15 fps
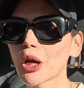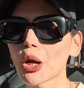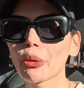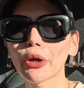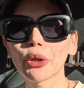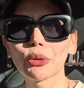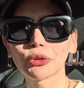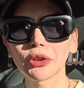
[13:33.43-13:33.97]

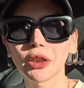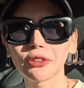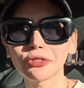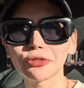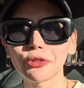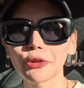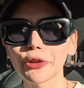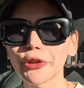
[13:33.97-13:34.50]
our hotel
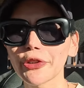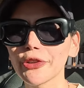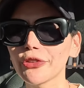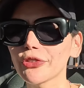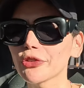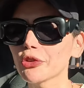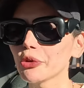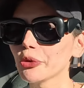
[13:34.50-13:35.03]

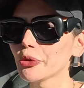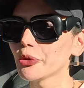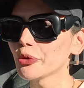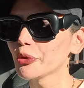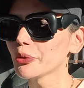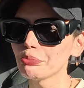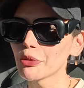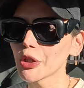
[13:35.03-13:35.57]
first
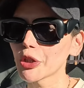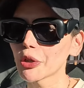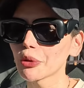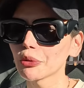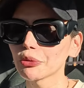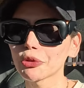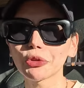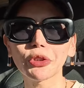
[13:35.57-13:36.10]
to, you
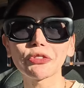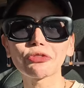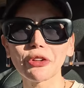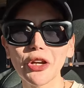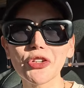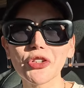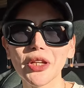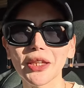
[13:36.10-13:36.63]
know, to
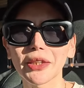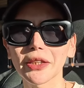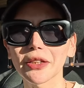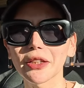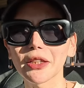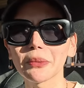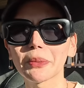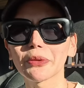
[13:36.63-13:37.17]
refresh a
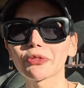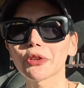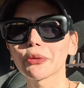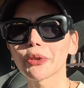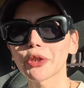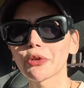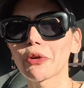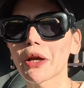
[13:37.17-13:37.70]
little before
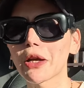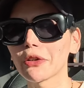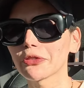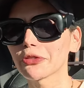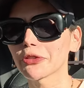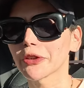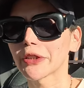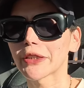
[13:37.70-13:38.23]
we go out
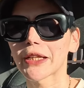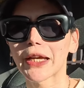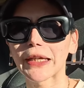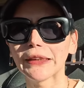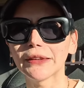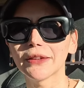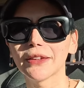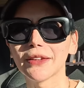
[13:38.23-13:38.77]
for the
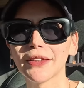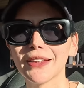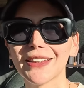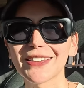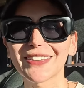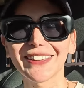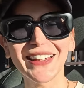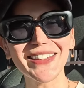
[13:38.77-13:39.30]
night.
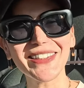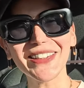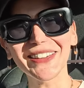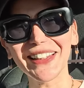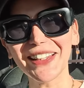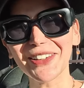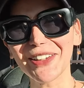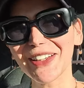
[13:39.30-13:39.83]
So yeah, see you
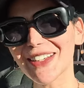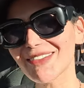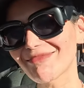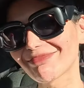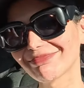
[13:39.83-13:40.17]
later.